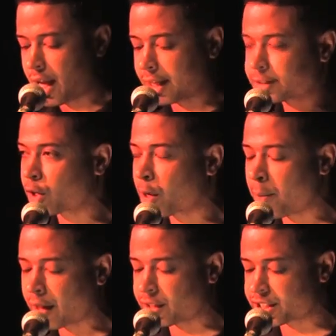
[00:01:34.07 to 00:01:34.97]
Let's talk
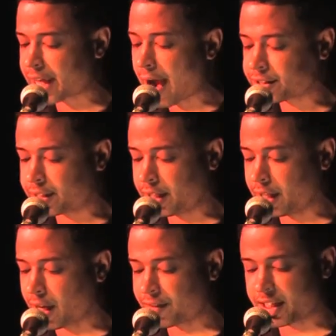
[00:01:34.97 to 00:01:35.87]
about the
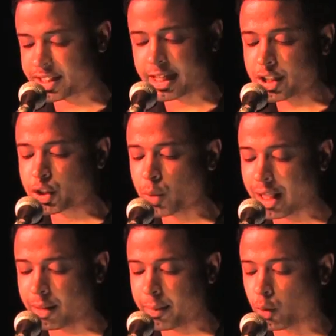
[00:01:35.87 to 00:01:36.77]
scarcity of an essential
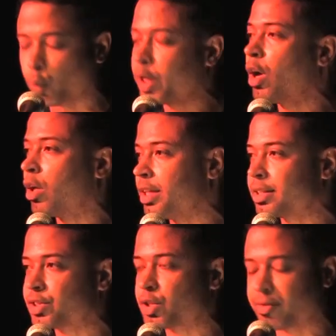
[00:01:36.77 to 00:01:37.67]
element we all need
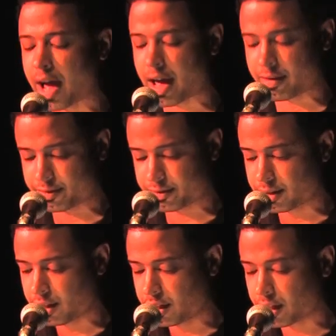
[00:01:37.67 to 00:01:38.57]
to survive:
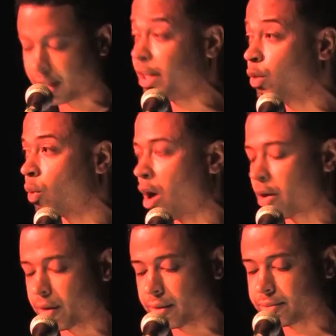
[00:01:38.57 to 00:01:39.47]
clean
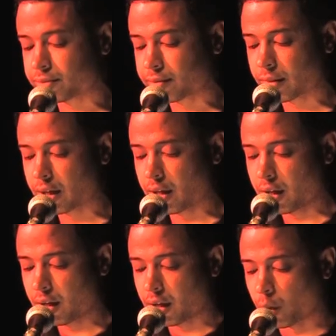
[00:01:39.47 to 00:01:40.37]
water.
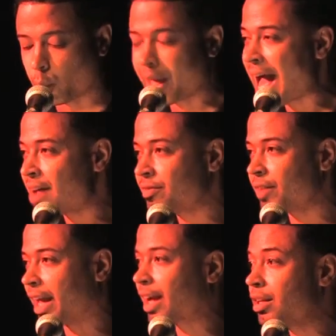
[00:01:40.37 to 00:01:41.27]
We have
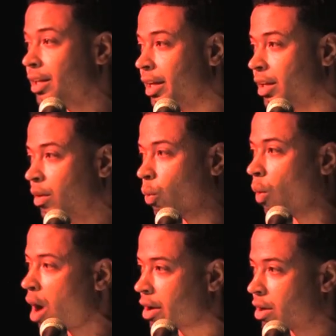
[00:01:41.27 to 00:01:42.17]
a clean
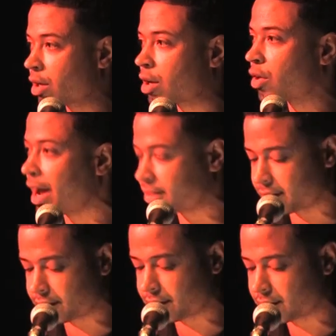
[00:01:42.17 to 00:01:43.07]
water
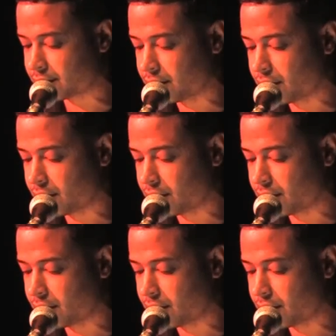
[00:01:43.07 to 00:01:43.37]
crisis.